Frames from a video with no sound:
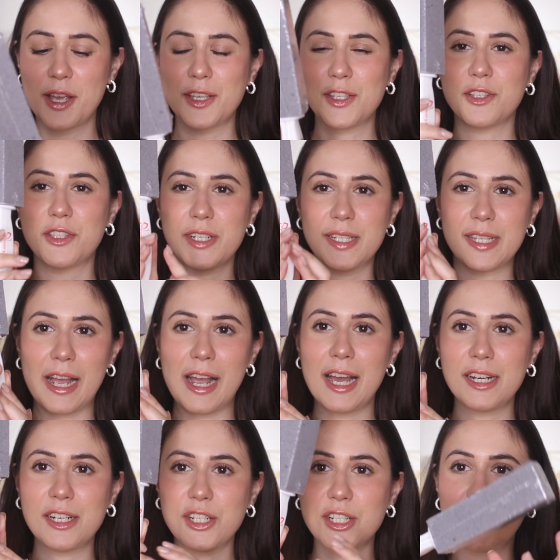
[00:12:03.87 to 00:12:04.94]
So there's a
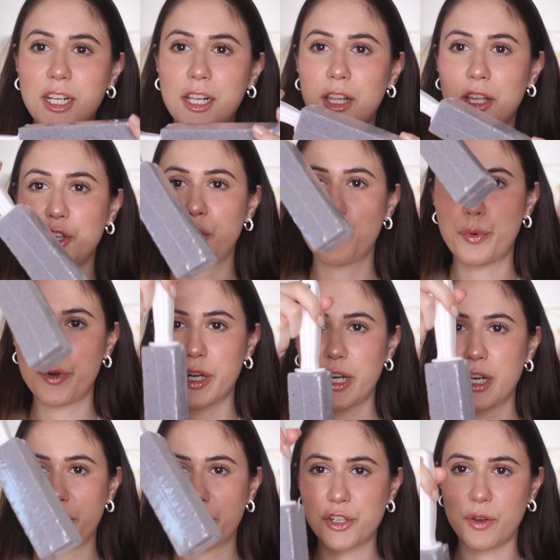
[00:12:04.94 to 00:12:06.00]
handle, you put it
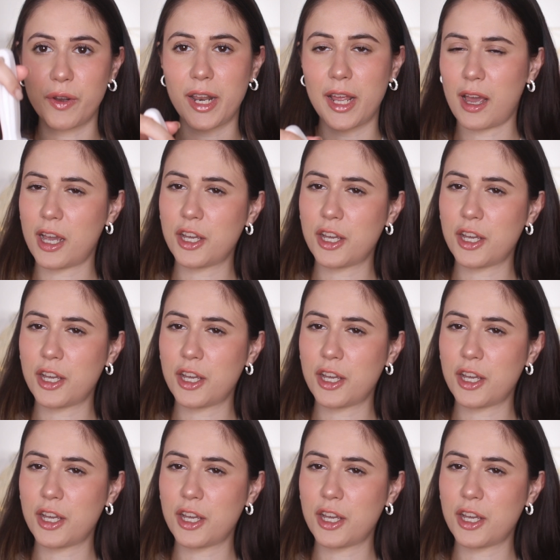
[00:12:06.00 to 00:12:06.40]
in your toilet.